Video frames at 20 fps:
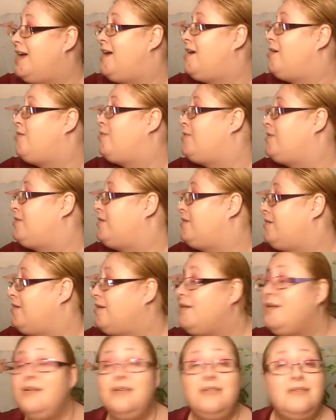I will
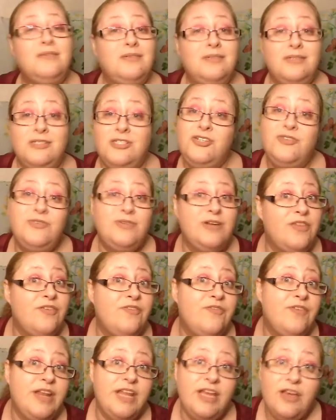do another
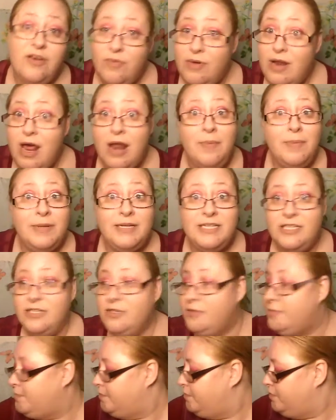video. Not a big
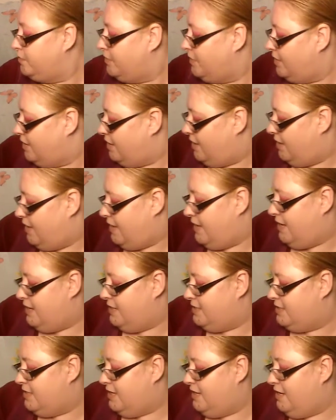deal.
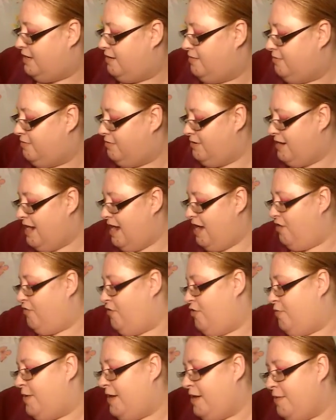And uh, now
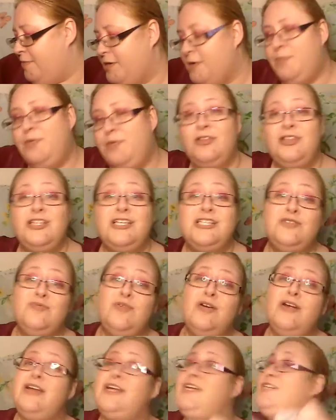they'll be able to put this where it